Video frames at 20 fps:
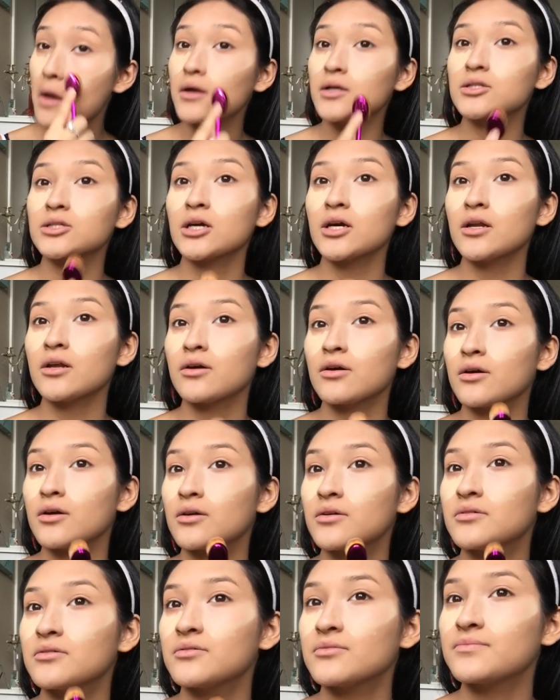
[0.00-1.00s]
It's kind of.
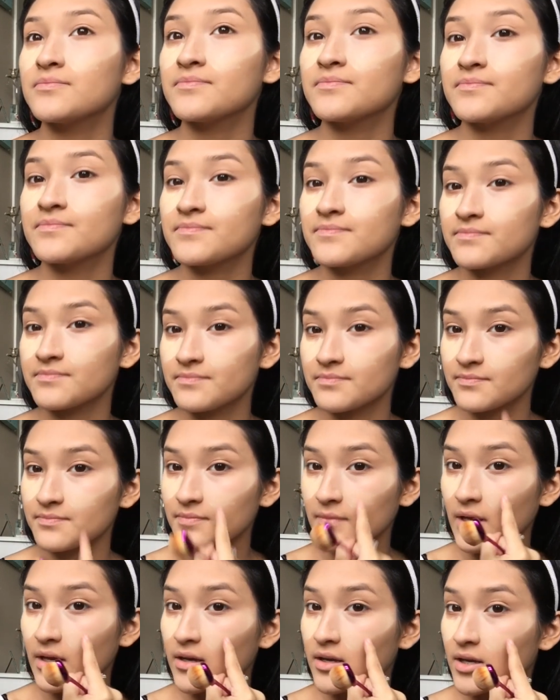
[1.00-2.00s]

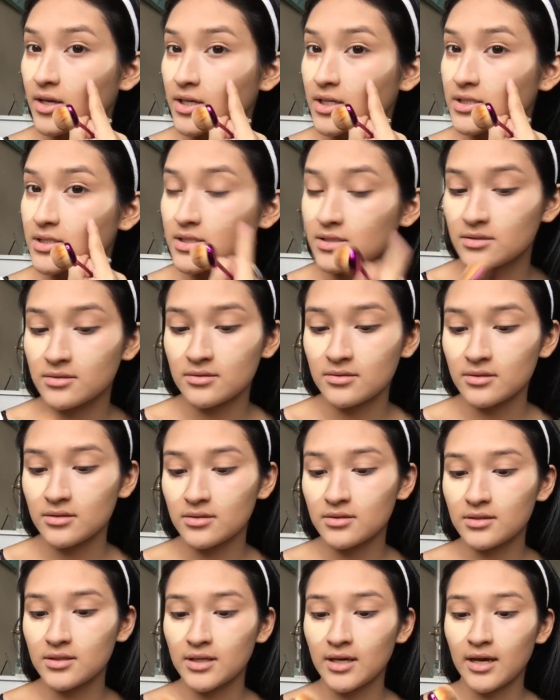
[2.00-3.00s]
Like it's
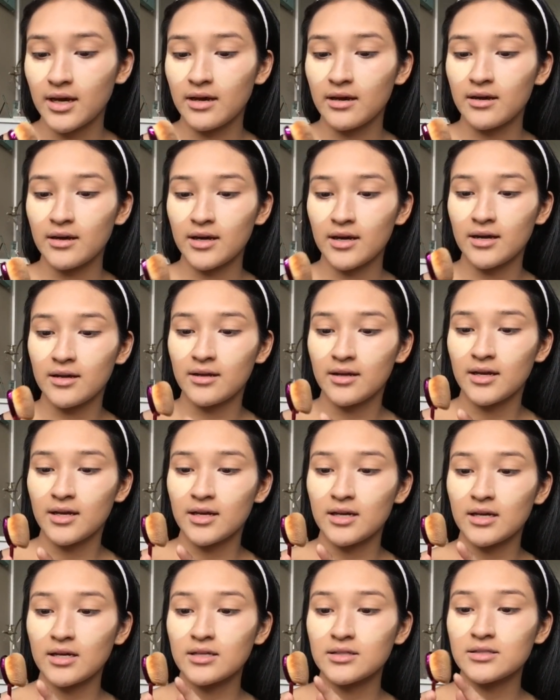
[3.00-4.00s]
yeah,
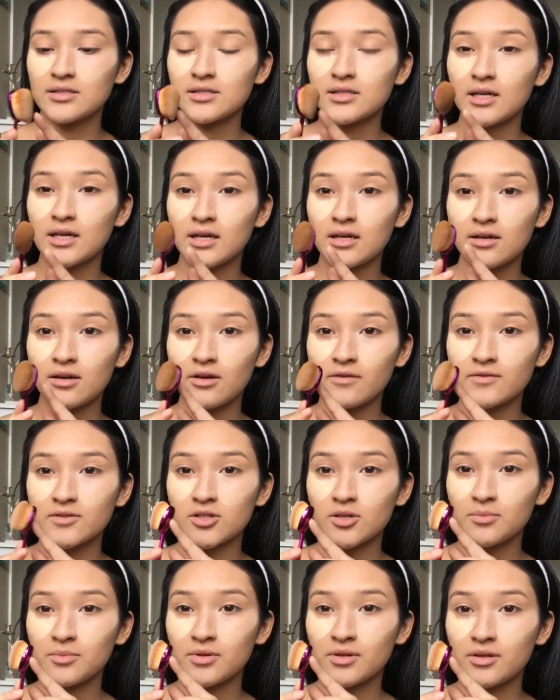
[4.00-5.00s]
it's taking off
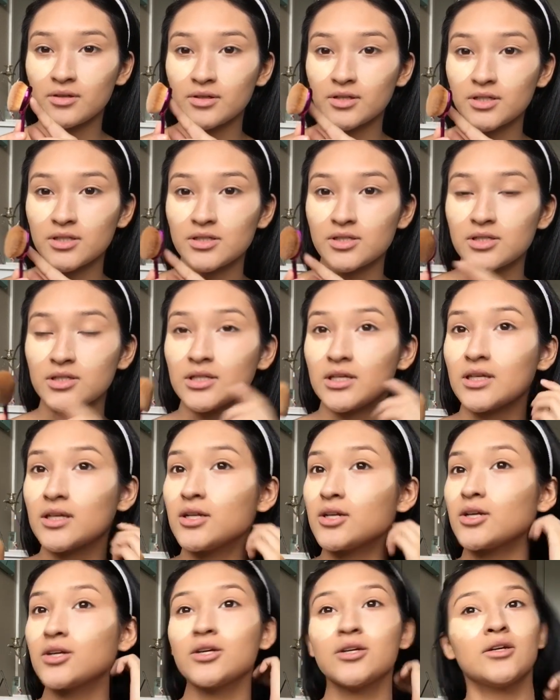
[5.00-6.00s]
some of the
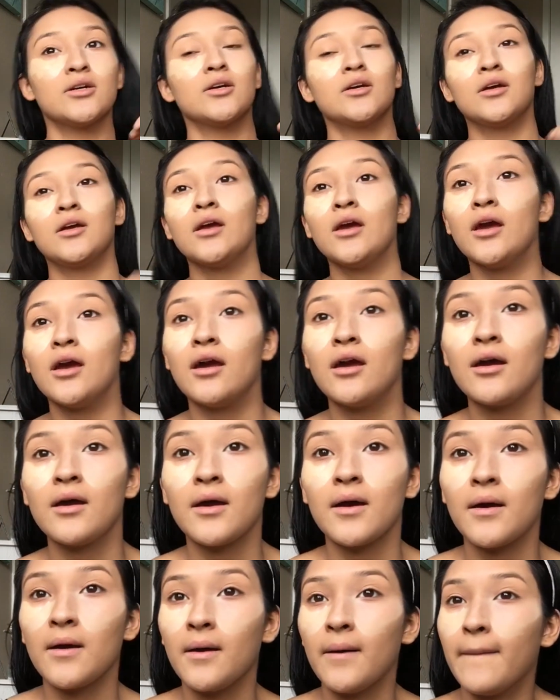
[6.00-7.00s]
concealer.
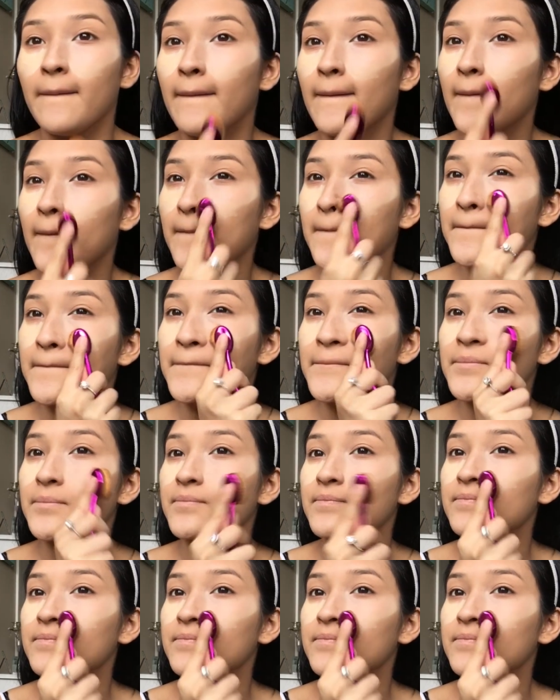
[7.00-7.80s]
Um.